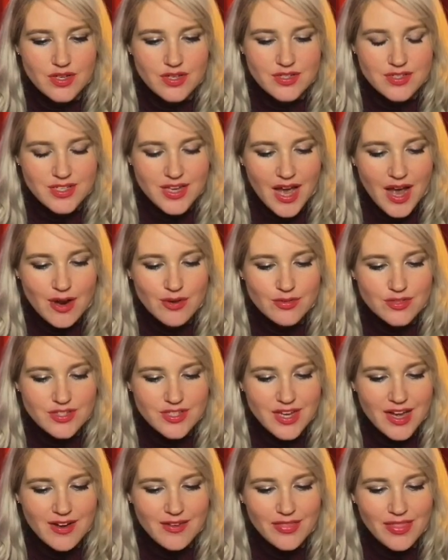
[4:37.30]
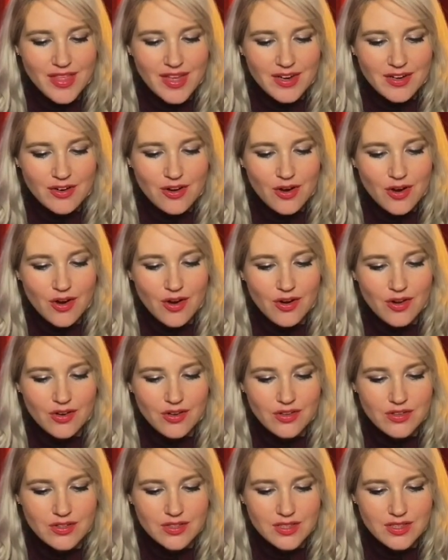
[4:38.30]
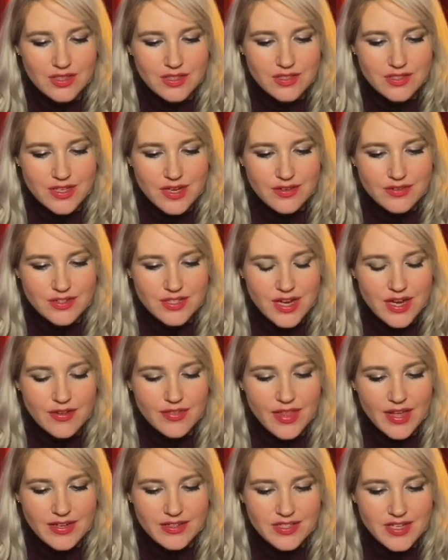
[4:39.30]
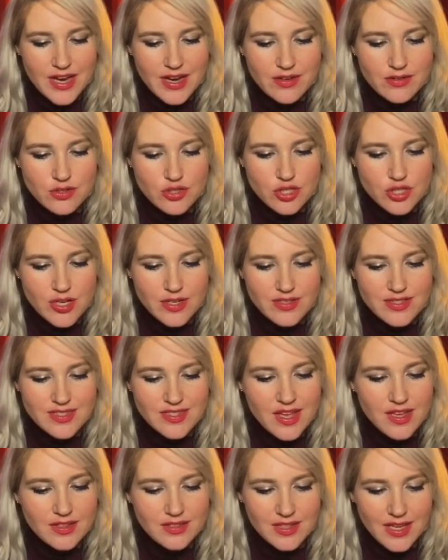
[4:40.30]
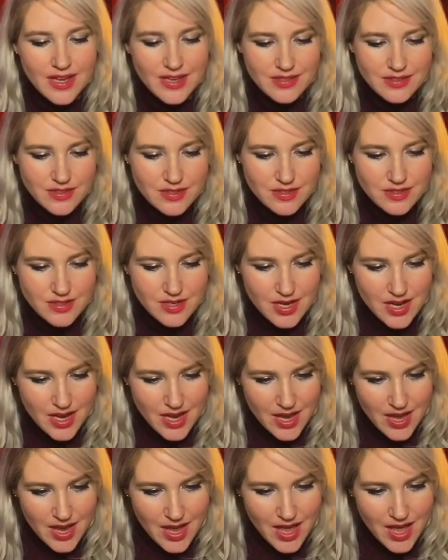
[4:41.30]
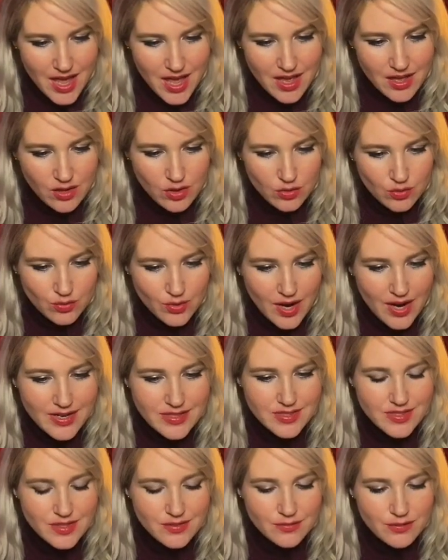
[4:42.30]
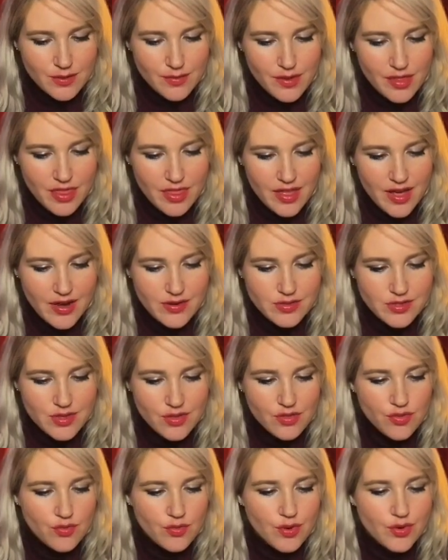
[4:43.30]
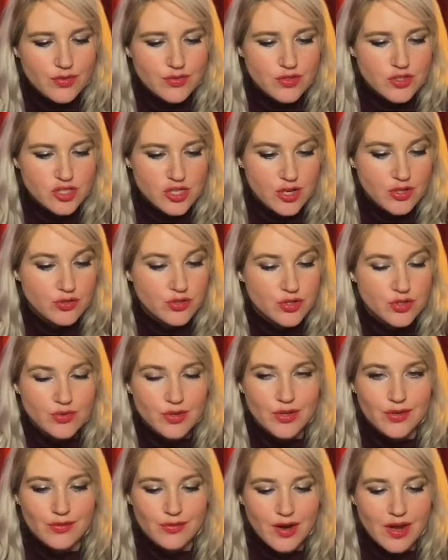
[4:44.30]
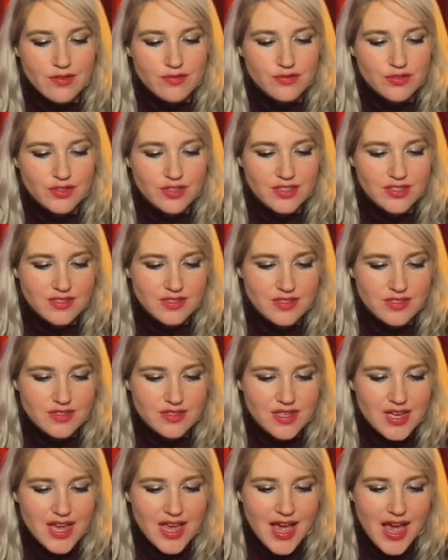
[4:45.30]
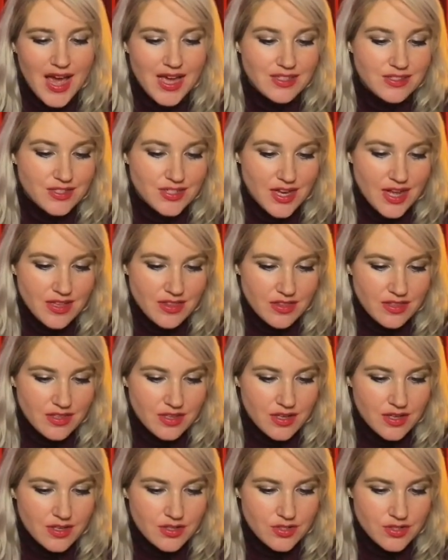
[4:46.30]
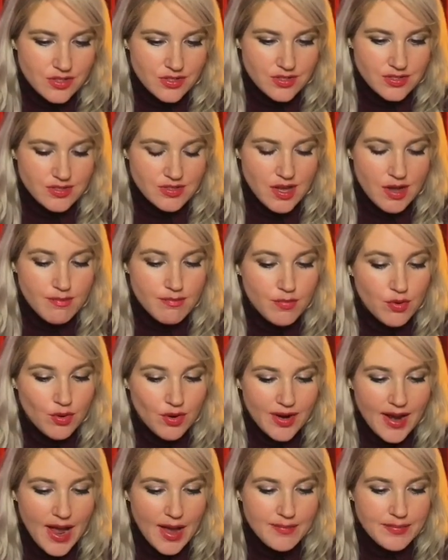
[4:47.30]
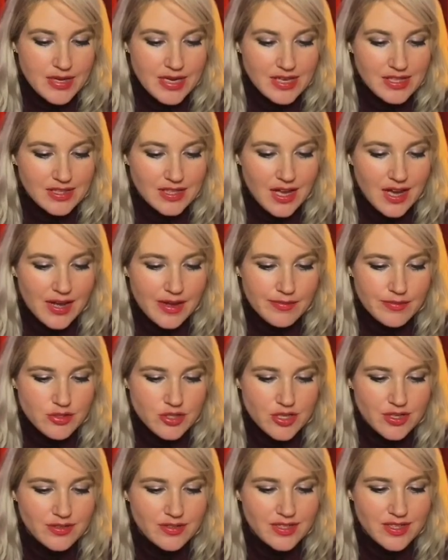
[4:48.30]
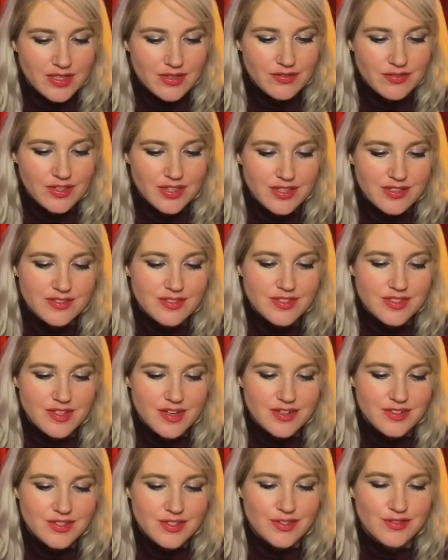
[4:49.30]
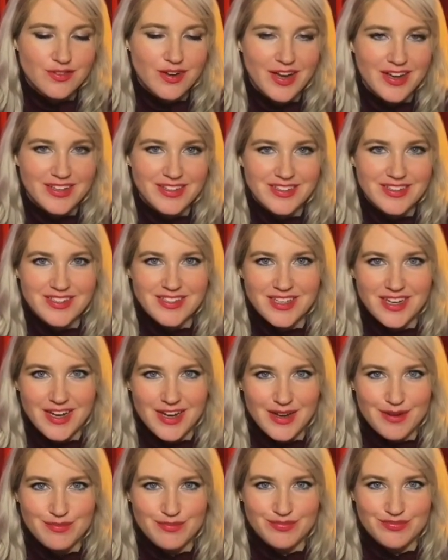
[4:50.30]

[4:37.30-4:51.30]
down, down that hall, down, down that town shall settle hence, hell, rising from a thousand thrones, shall do it reverence, and death to some more happy clime shall give his undivided time.